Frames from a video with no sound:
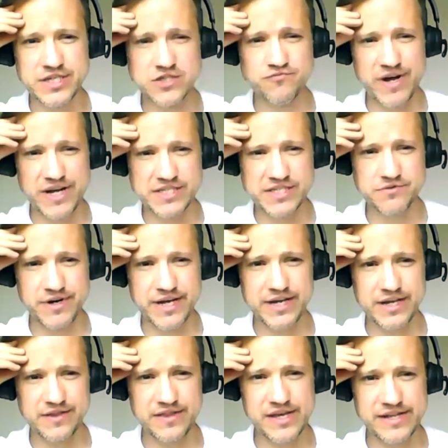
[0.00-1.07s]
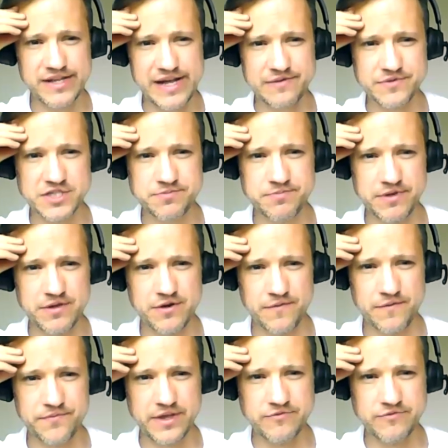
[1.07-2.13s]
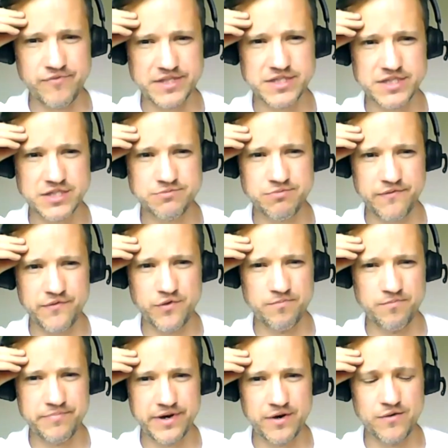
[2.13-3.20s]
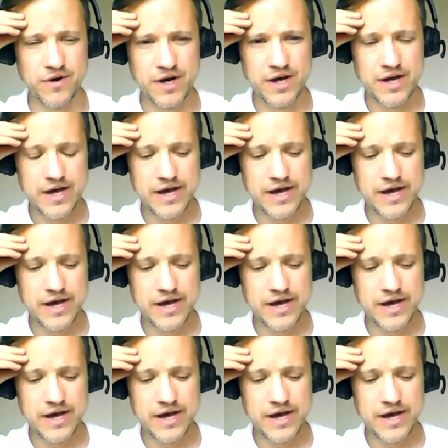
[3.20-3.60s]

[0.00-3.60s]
his rhetoric in the announcement of the Renters Reform Bill.